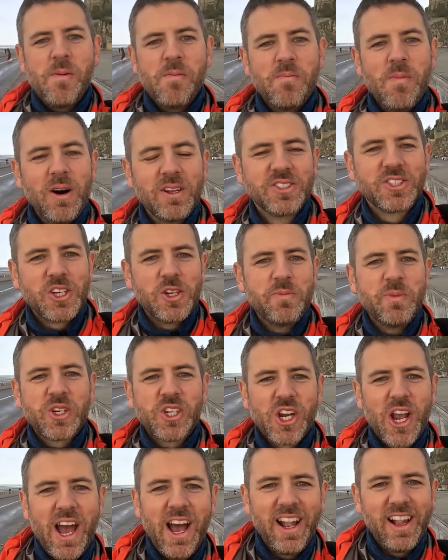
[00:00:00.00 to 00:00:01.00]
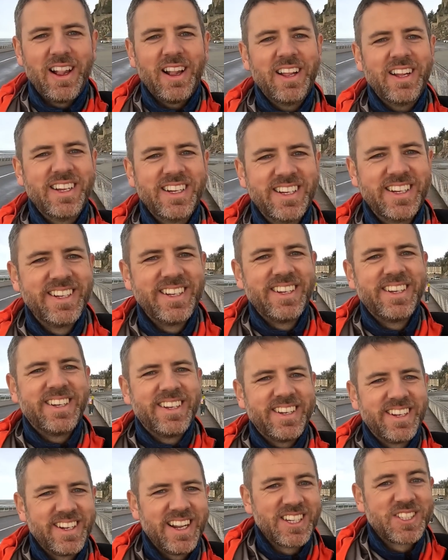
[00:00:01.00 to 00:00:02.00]
Mont Saint Michel.
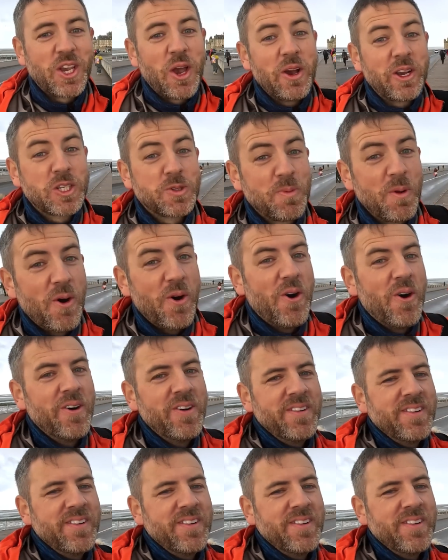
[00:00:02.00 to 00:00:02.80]
Let's go explore.